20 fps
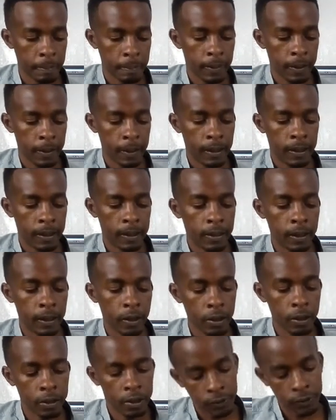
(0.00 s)
The chord that
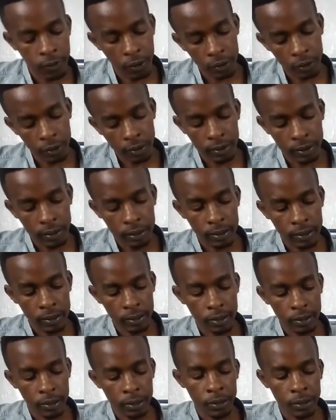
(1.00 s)
follows is
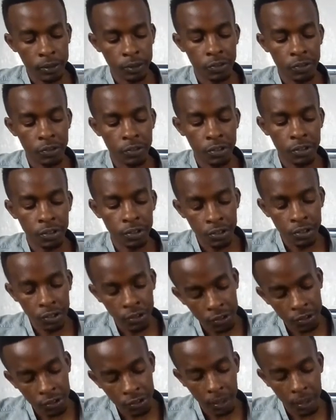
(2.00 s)
a G
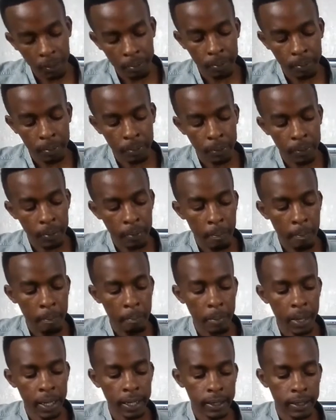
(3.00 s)
sharp
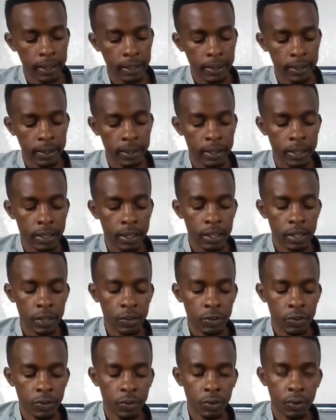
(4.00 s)
minor. So
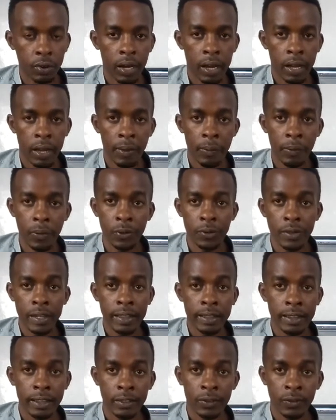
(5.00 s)
I am using this
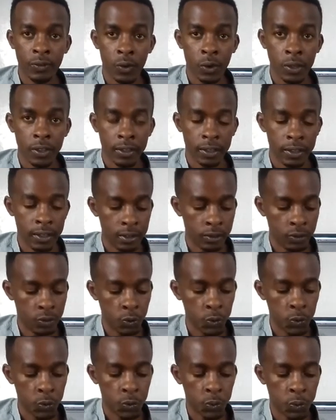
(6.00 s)
voicing to
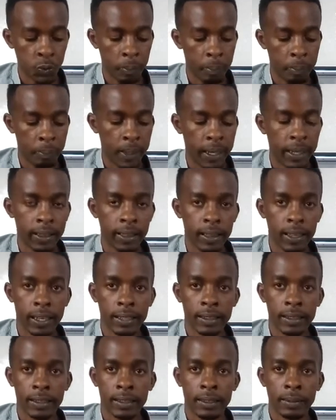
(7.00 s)
play that
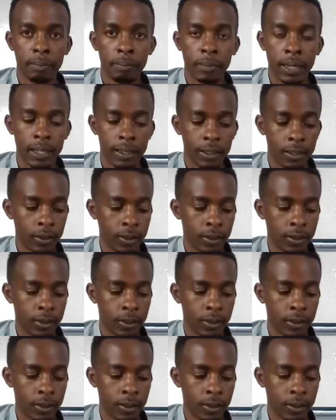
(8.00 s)
minor chord,